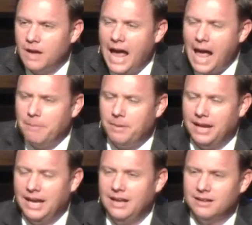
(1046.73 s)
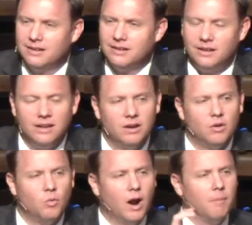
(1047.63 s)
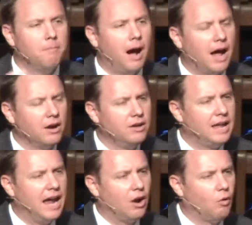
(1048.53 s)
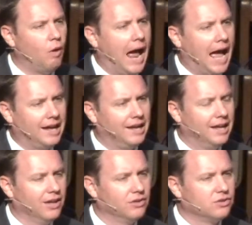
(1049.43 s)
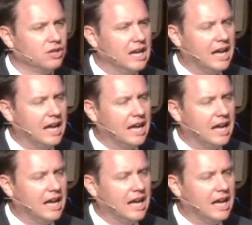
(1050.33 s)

happening where modern day Iraq is.